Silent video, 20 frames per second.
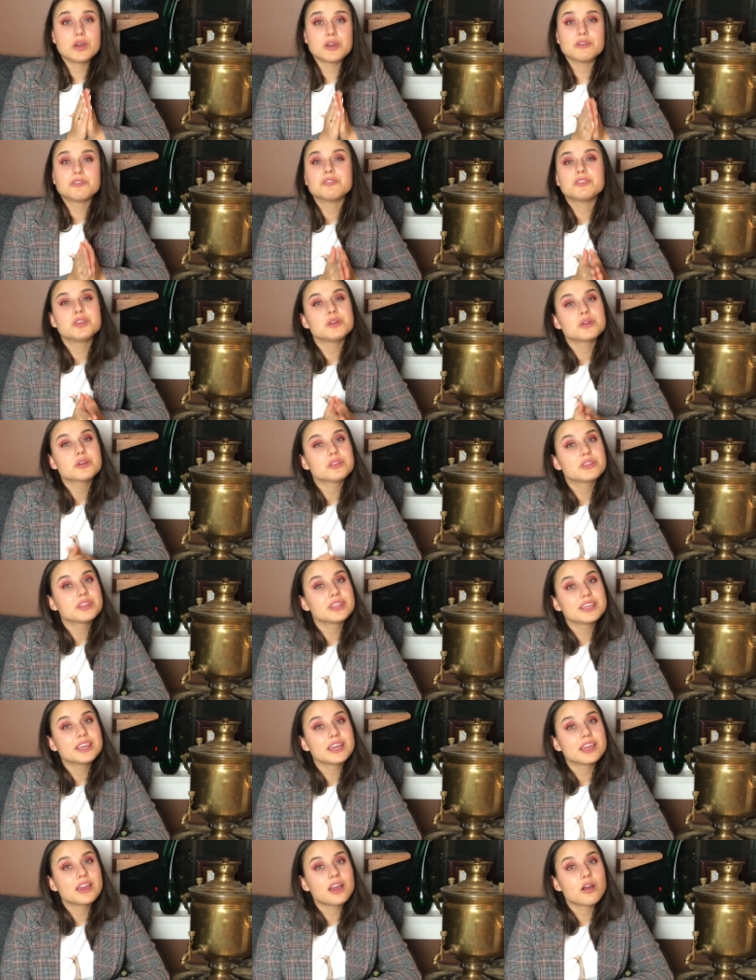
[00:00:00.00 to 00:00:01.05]
If you're
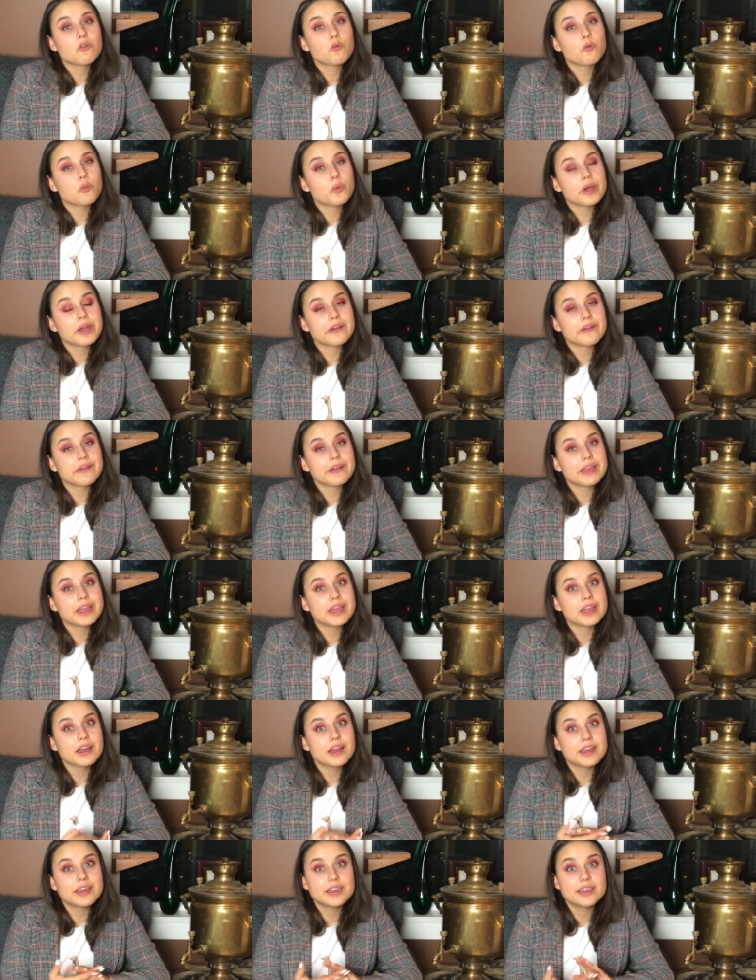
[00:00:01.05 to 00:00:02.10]
thinking of
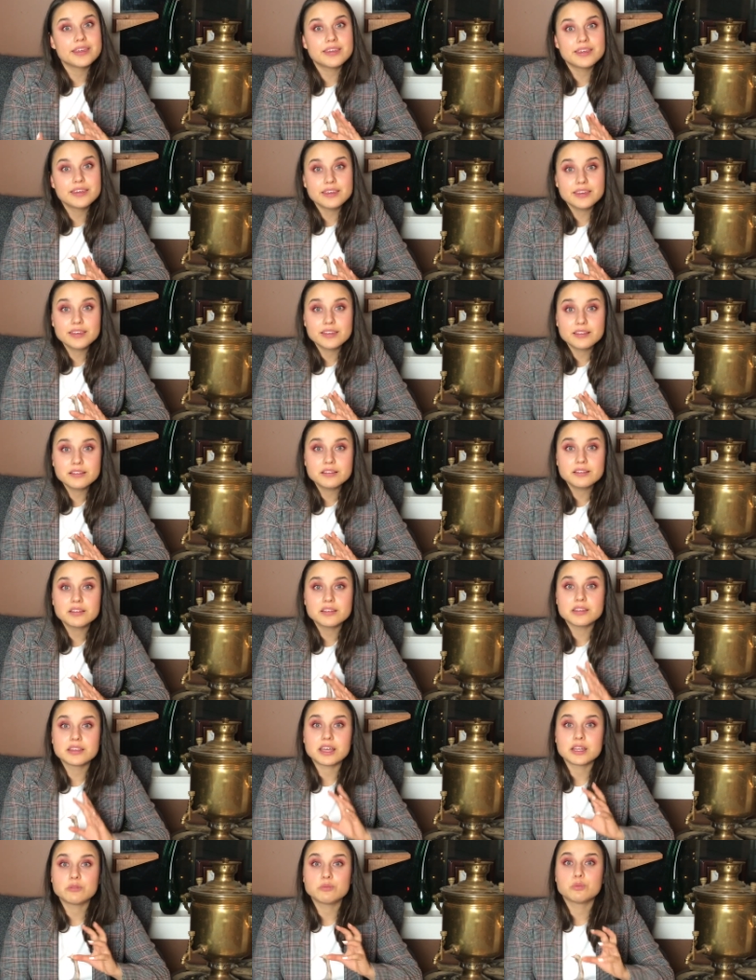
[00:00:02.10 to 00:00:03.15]
wearing a heel,
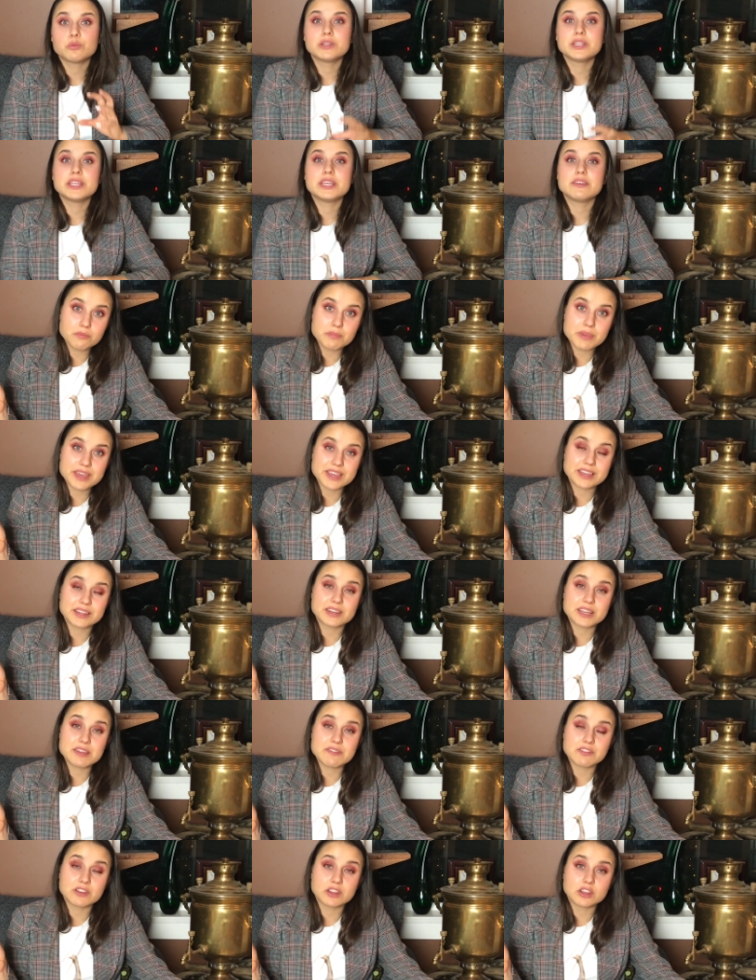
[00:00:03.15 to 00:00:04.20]
that will make it
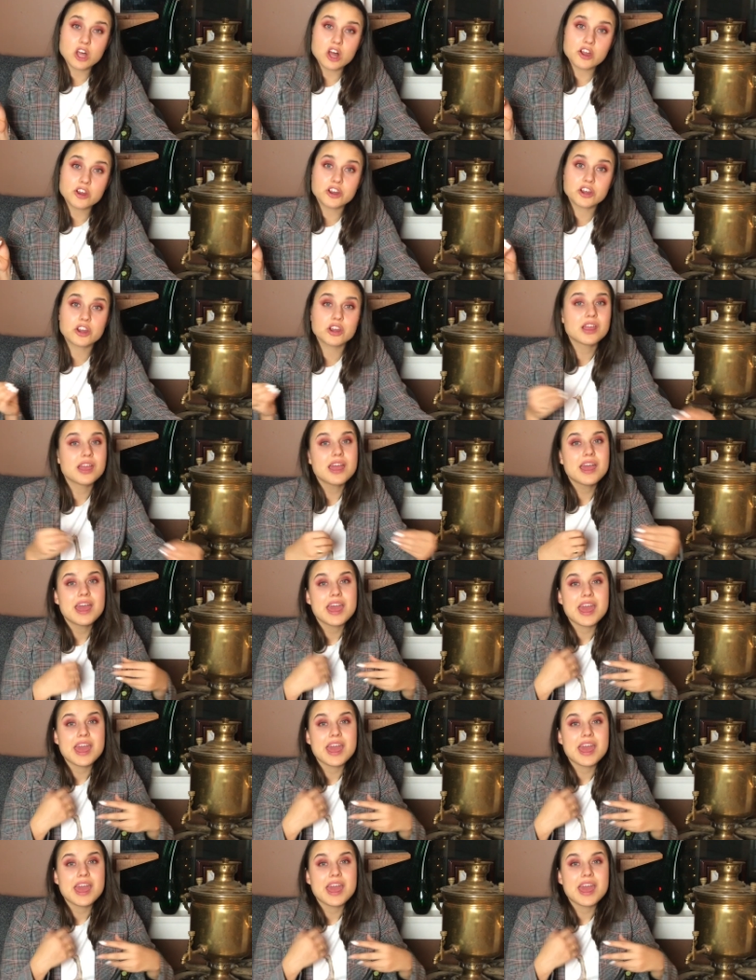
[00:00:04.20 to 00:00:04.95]
even longer,